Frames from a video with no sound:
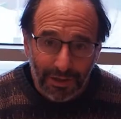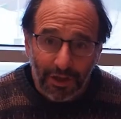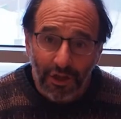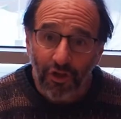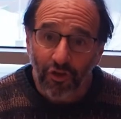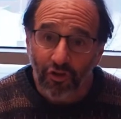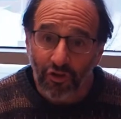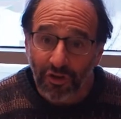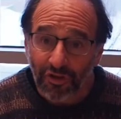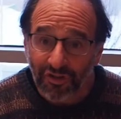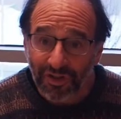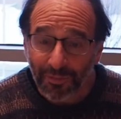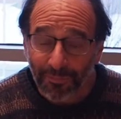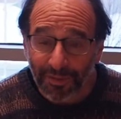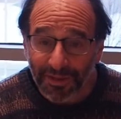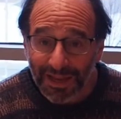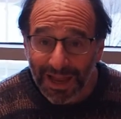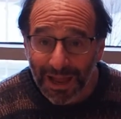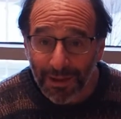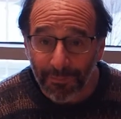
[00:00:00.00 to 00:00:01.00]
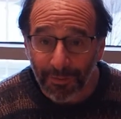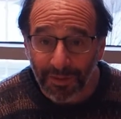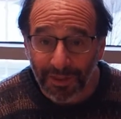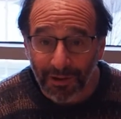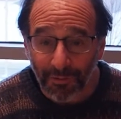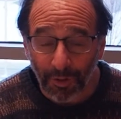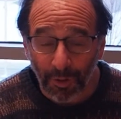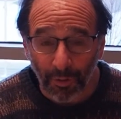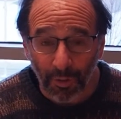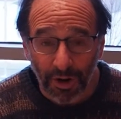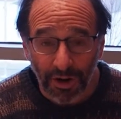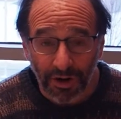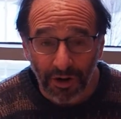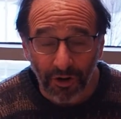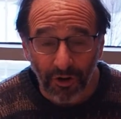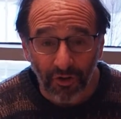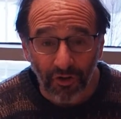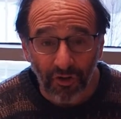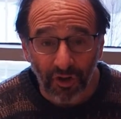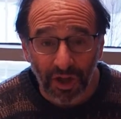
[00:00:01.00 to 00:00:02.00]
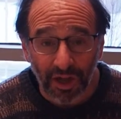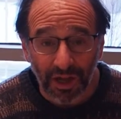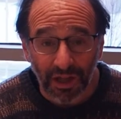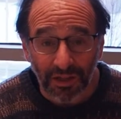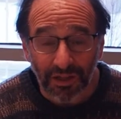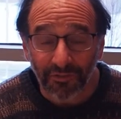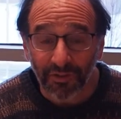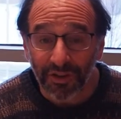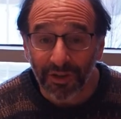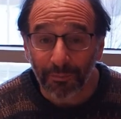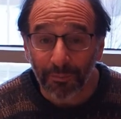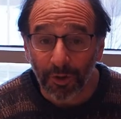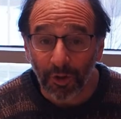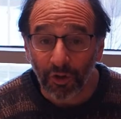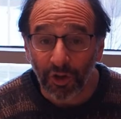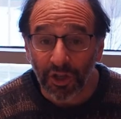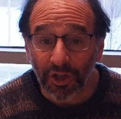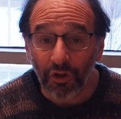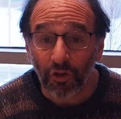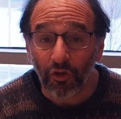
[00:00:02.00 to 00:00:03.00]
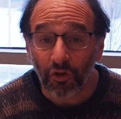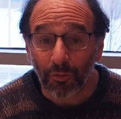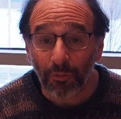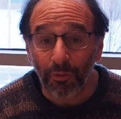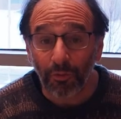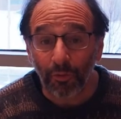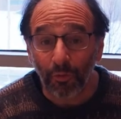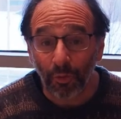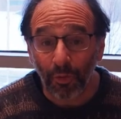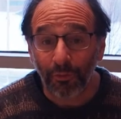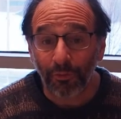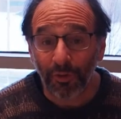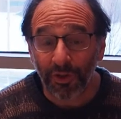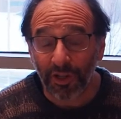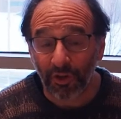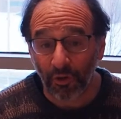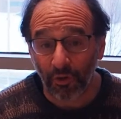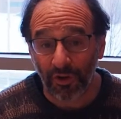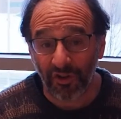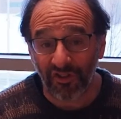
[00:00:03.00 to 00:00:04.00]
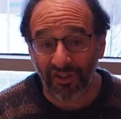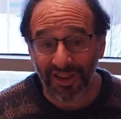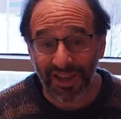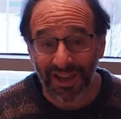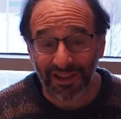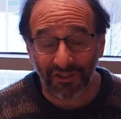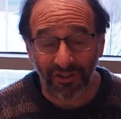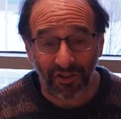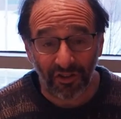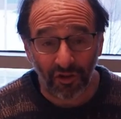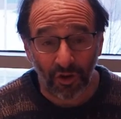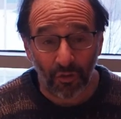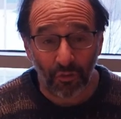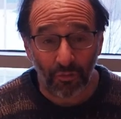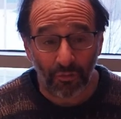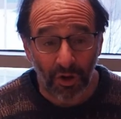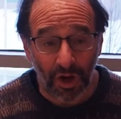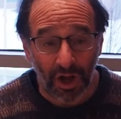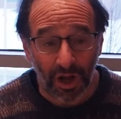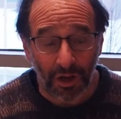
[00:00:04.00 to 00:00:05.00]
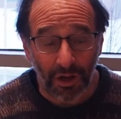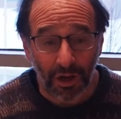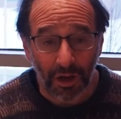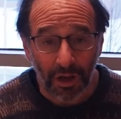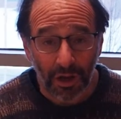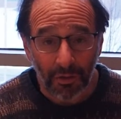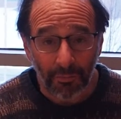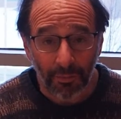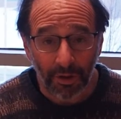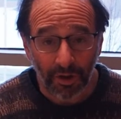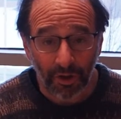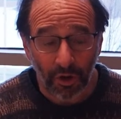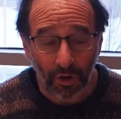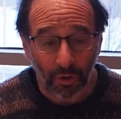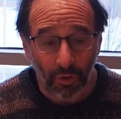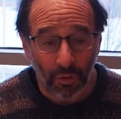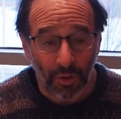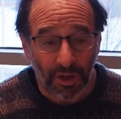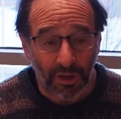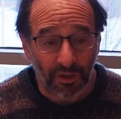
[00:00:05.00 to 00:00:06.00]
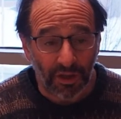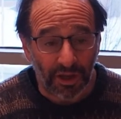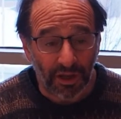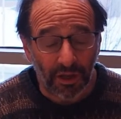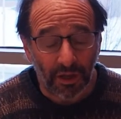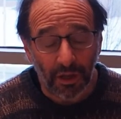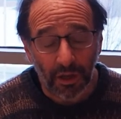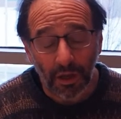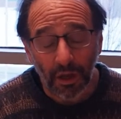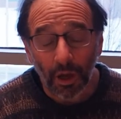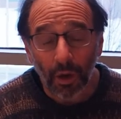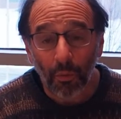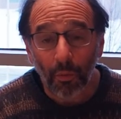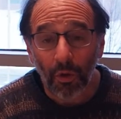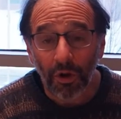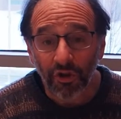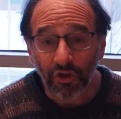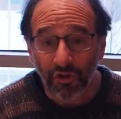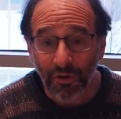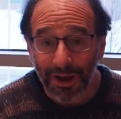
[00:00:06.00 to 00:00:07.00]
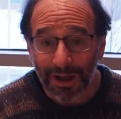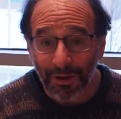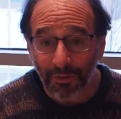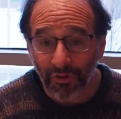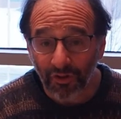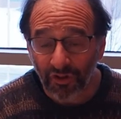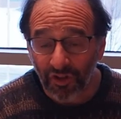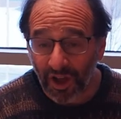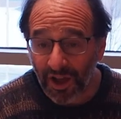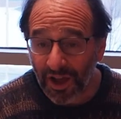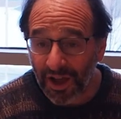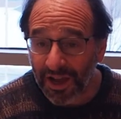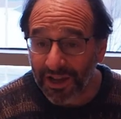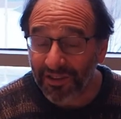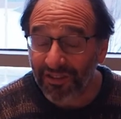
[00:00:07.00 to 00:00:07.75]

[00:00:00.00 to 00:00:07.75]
Should something happen that requires leaving the building, you should move swiftly towards the exits. Don't run, but go quickly. Once you're outside,